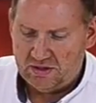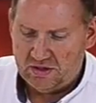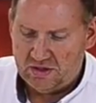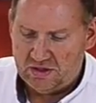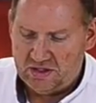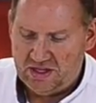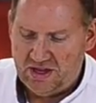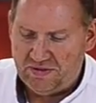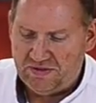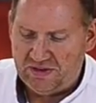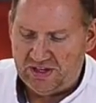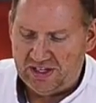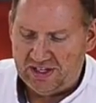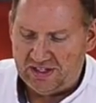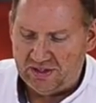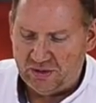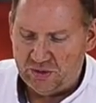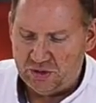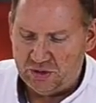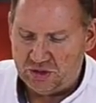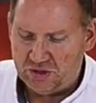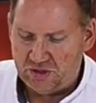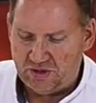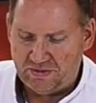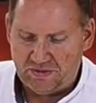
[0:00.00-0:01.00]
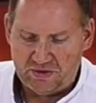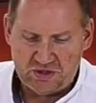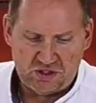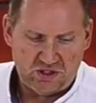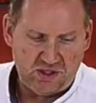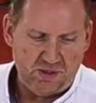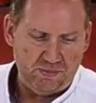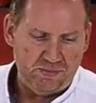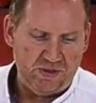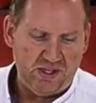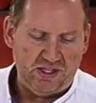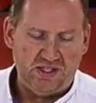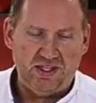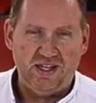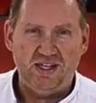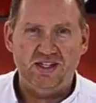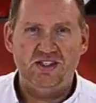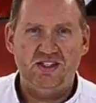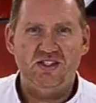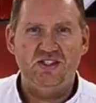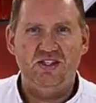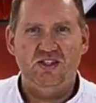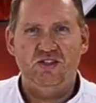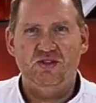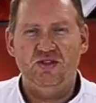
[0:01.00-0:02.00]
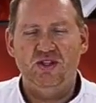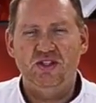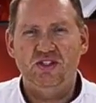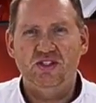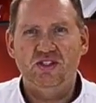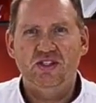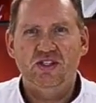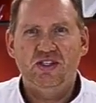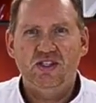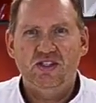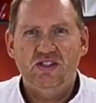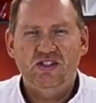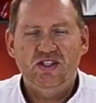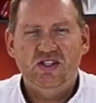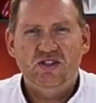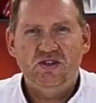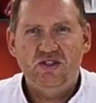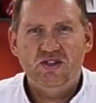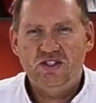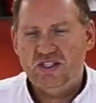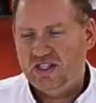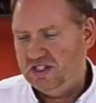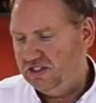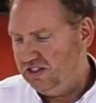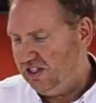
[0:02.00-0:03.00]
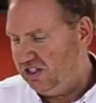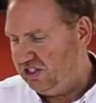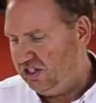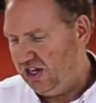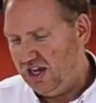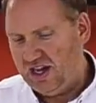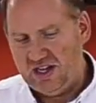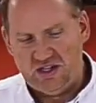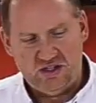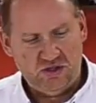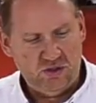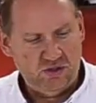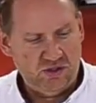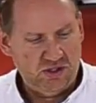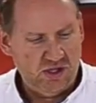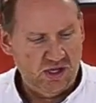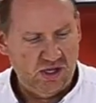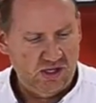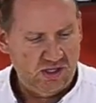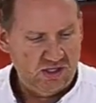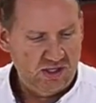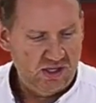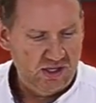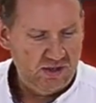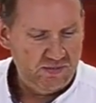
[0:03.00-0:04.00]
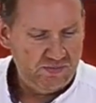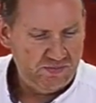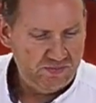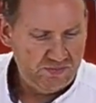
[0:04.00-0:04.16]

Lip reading: Definitely looser for something like citrus, because citrus has such a high juice content.